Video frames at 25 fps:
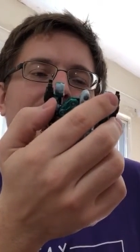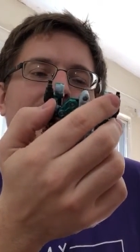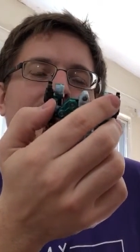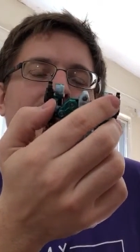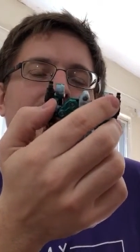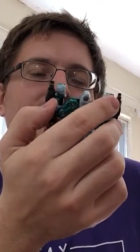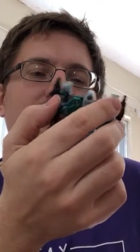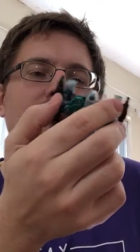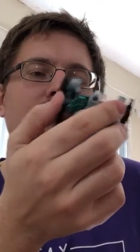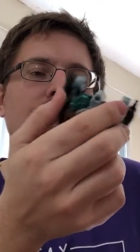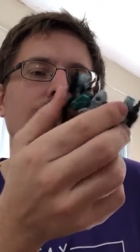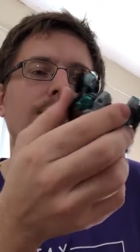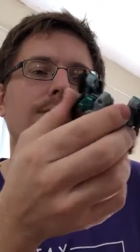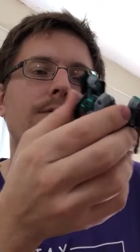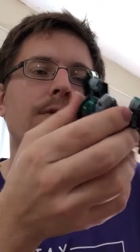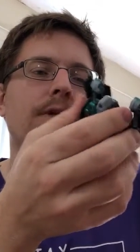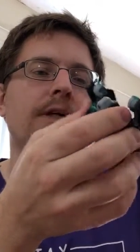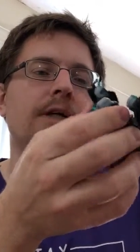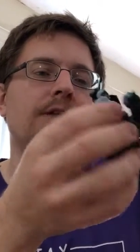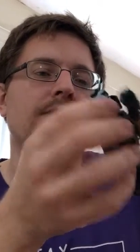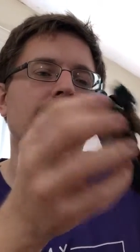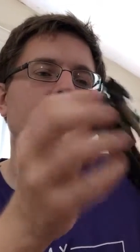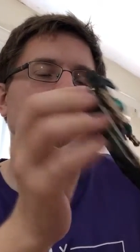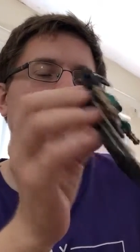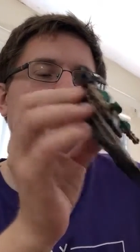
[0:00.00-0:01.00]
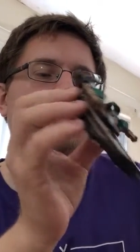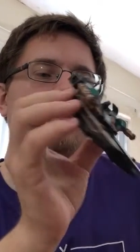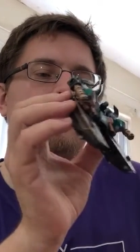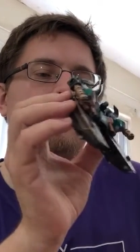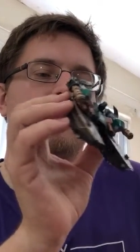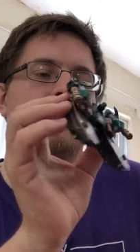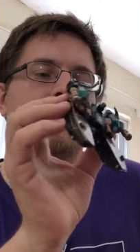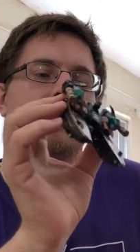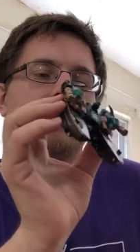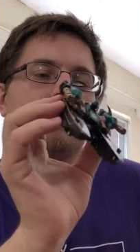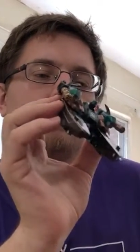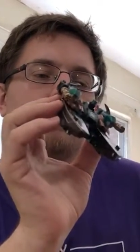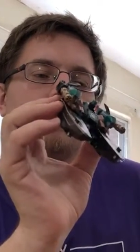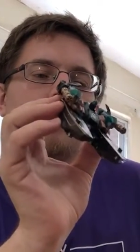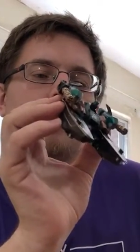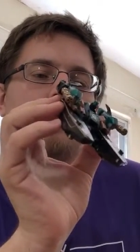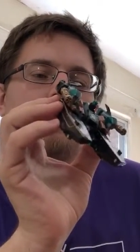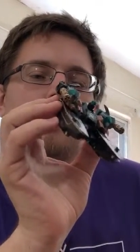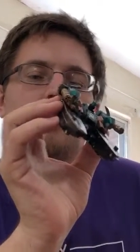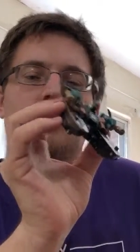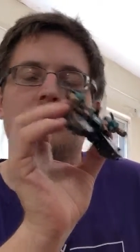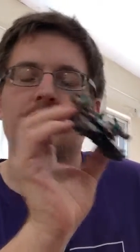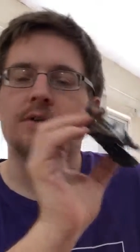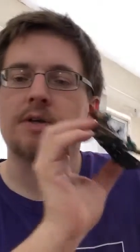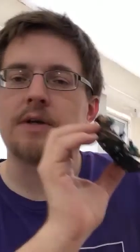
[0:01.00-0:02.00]
it's so funny because I distinctly
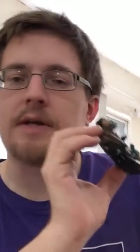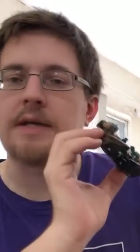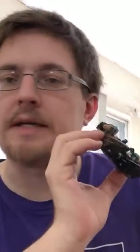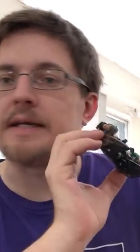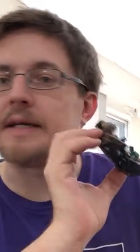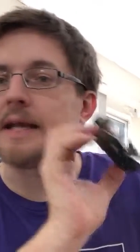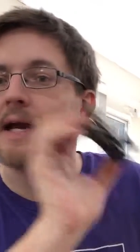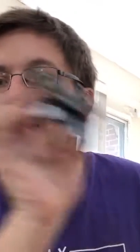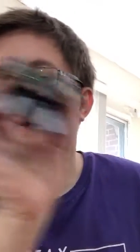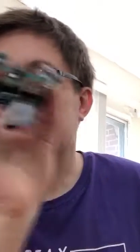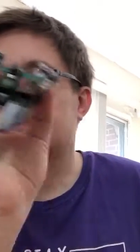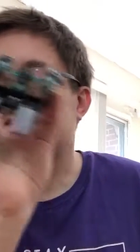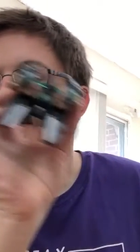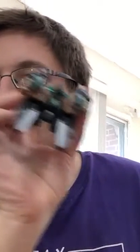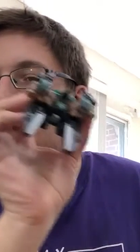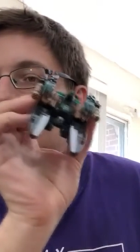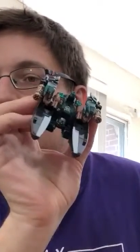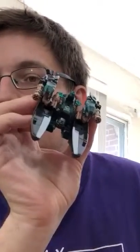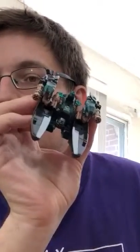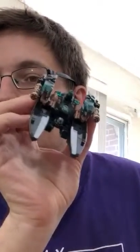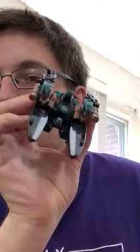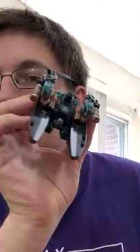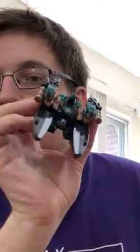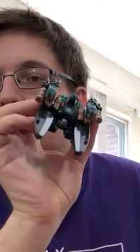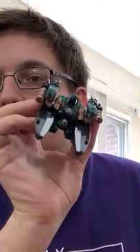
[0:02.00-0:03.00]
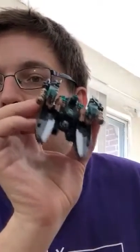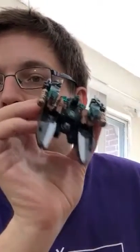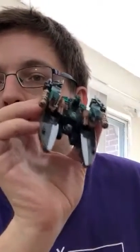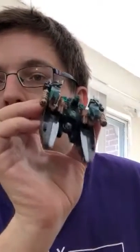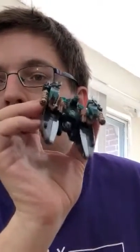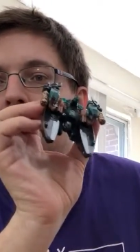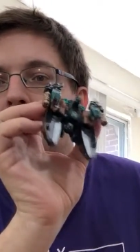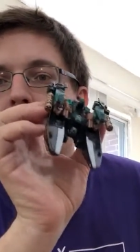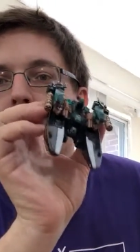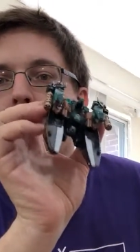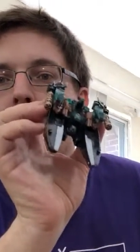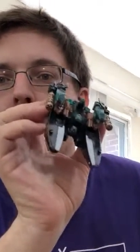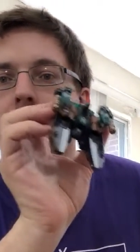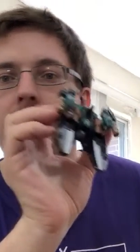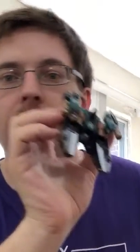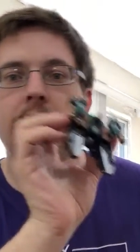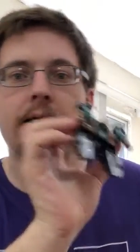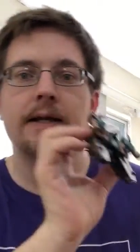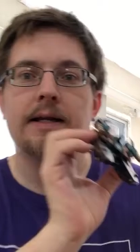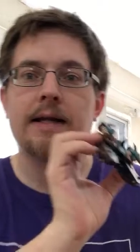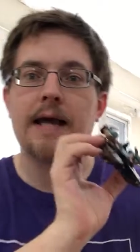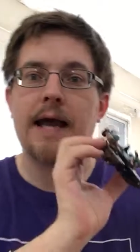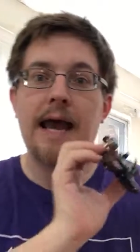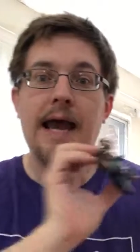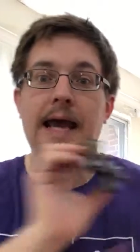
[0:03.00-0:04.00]
remember just not seeing him at all
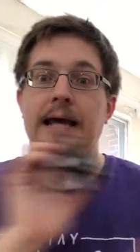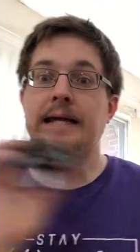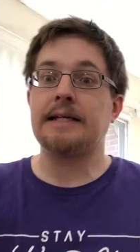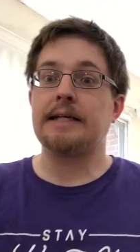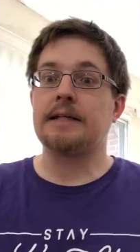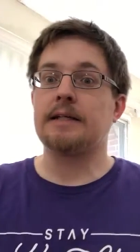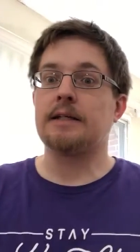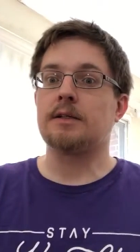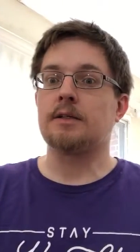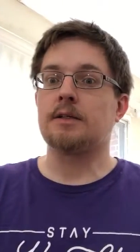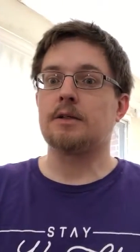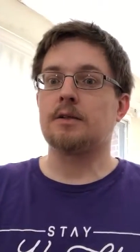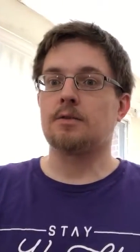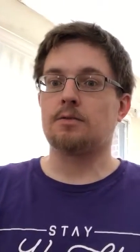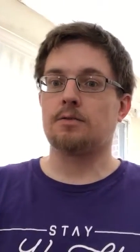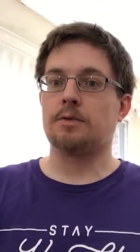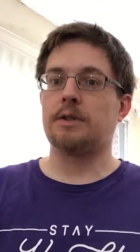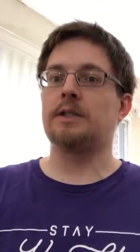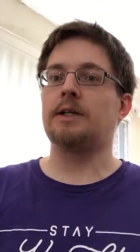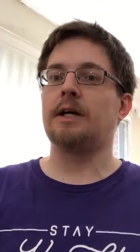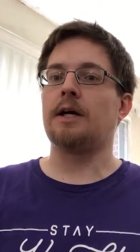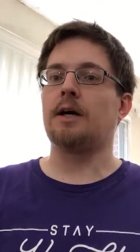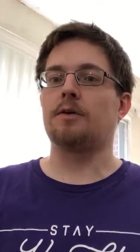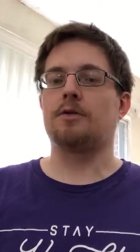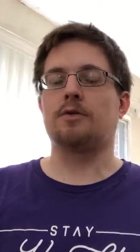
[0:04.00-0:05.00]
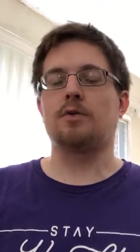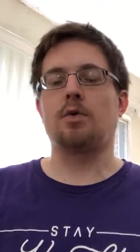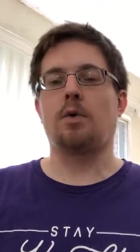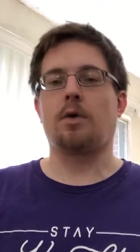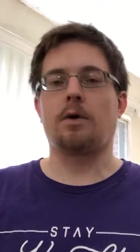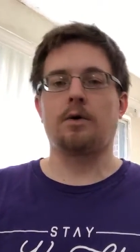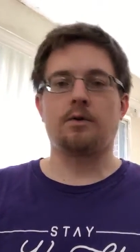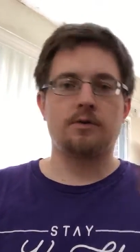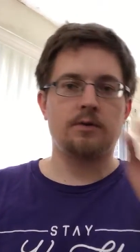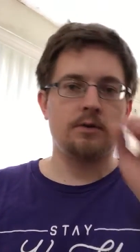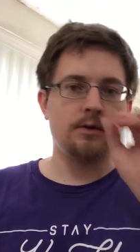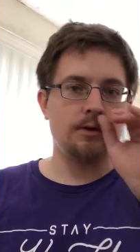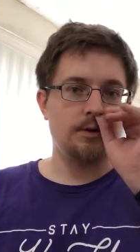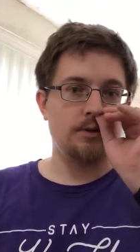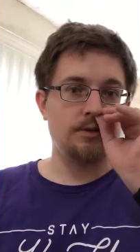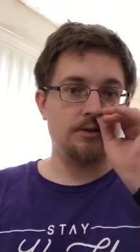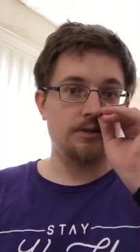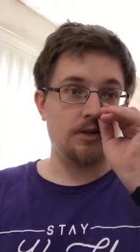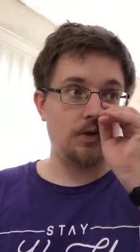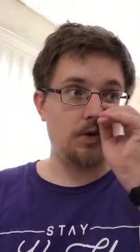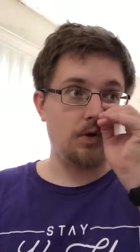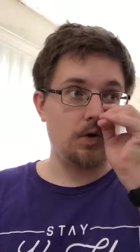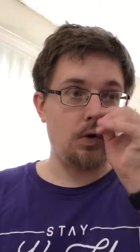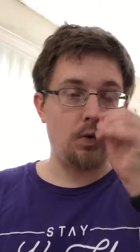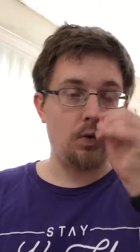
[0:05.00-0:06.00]
at any retail stores.
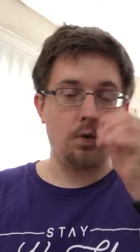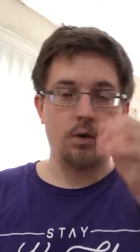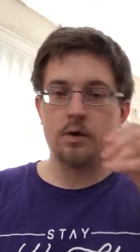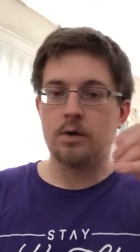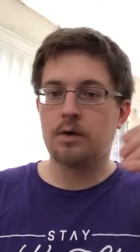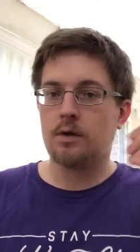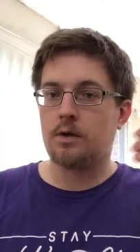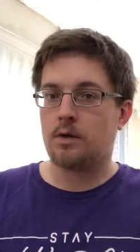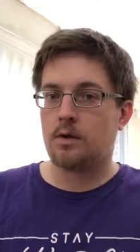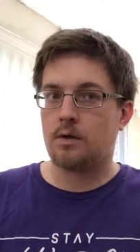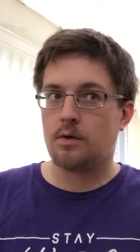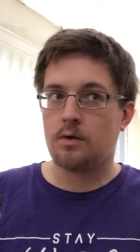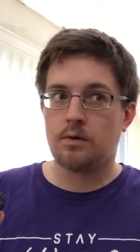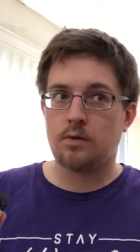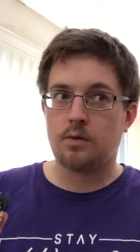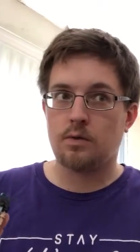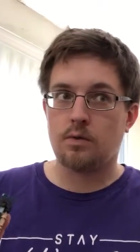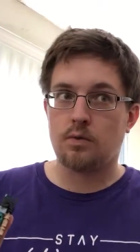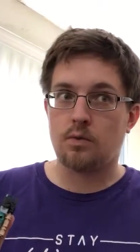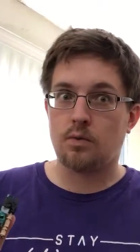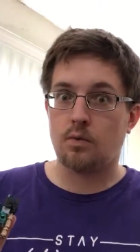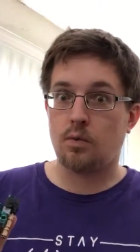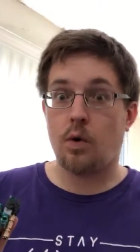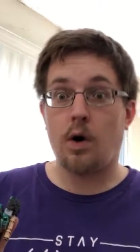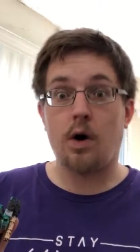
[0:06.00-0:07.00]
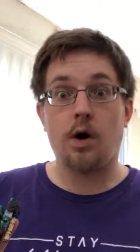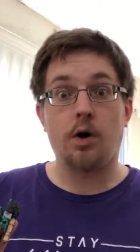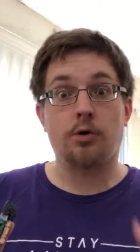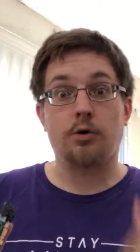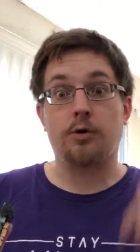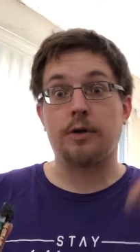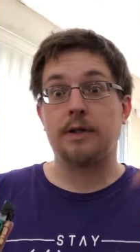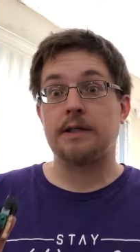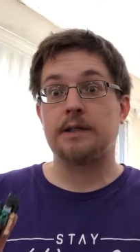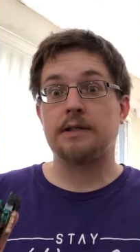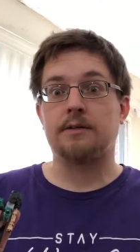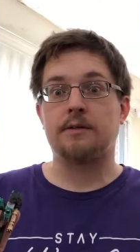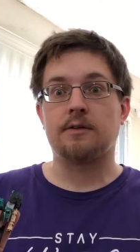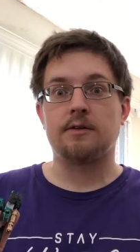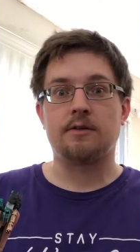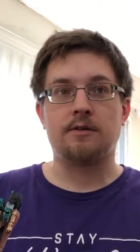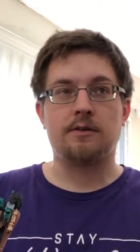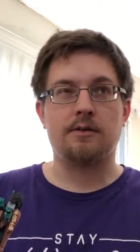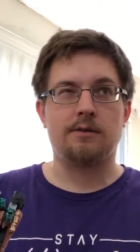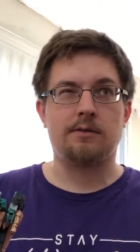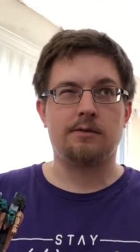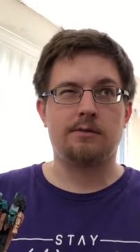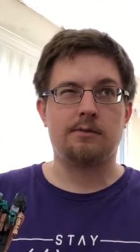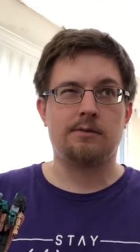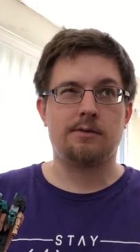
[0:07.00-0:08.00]
So
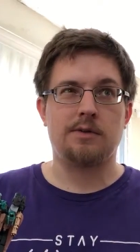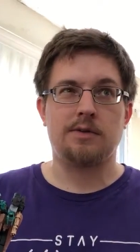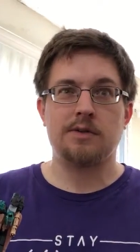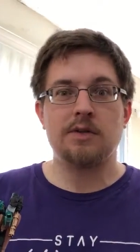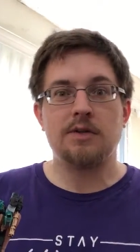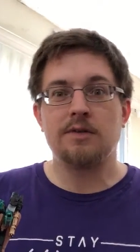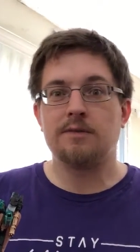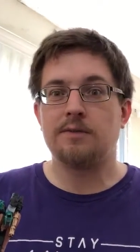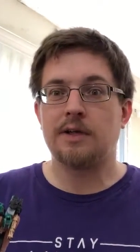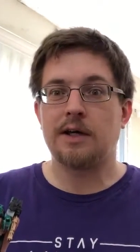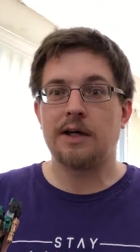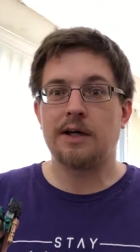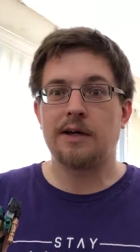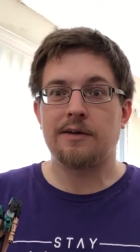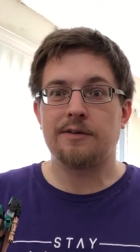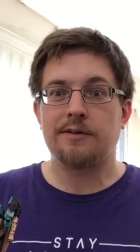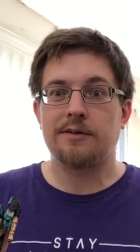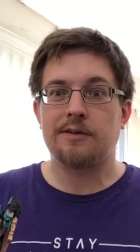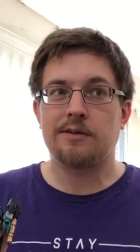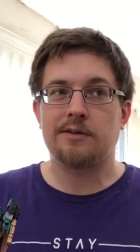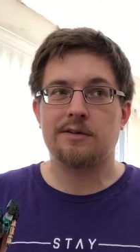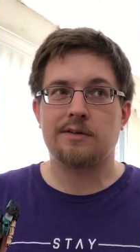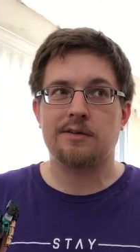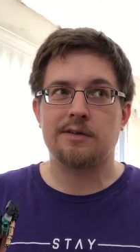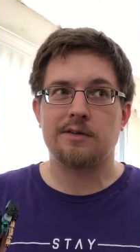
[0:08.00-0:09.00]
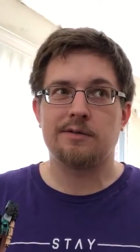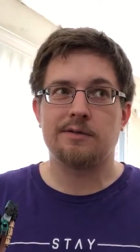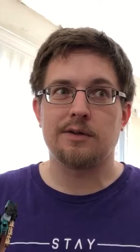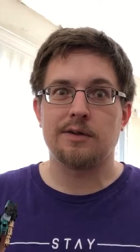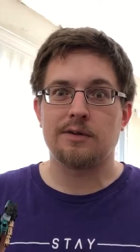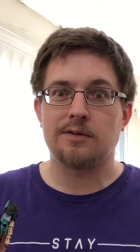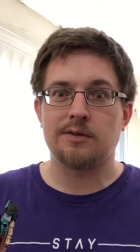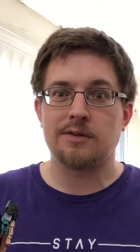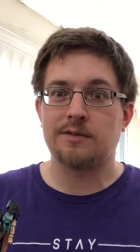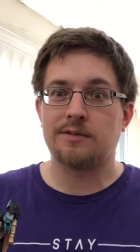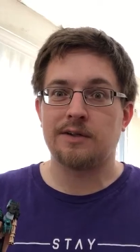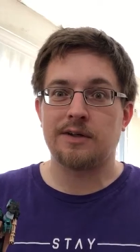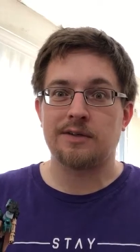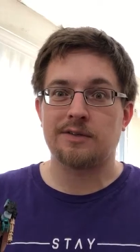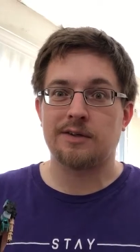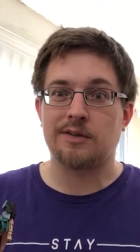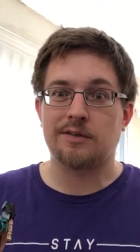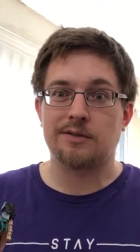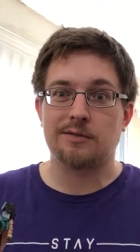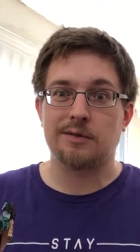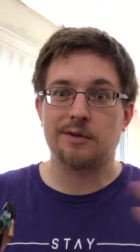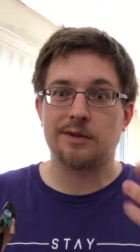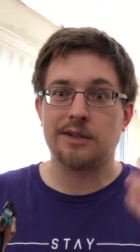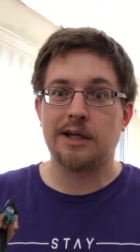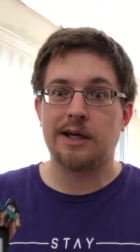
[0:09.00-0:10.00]
Walgreens, CVS, even though CVS
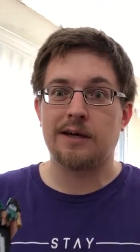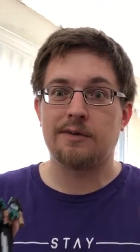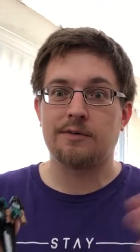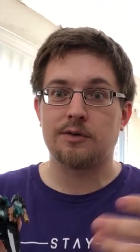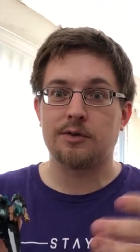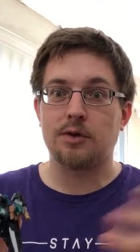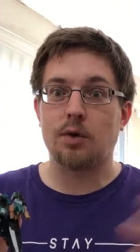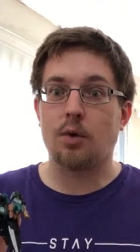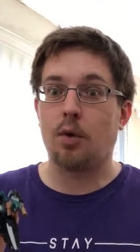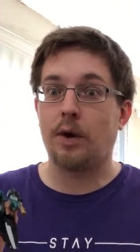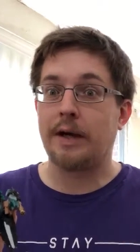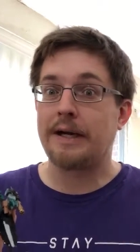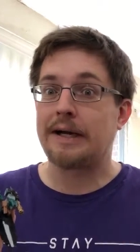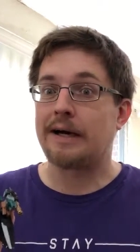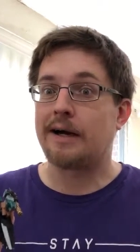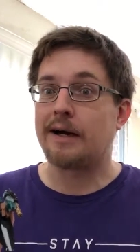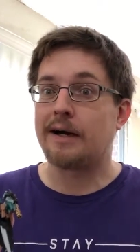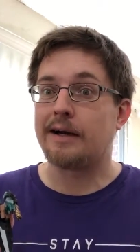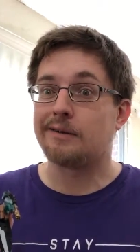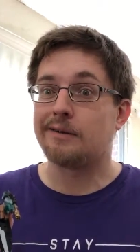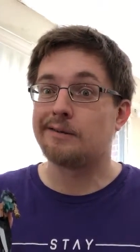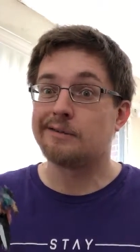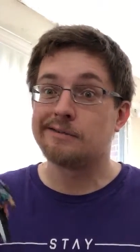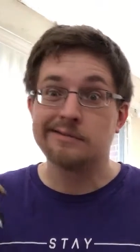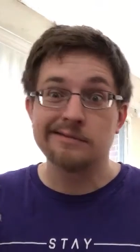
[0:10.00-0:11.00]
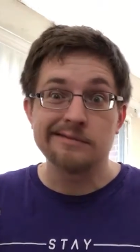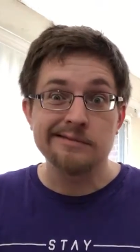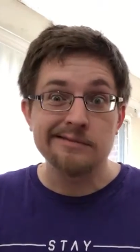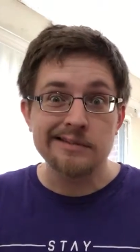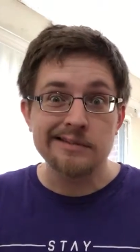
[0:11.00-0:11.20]
doesn't really have a toy aisle,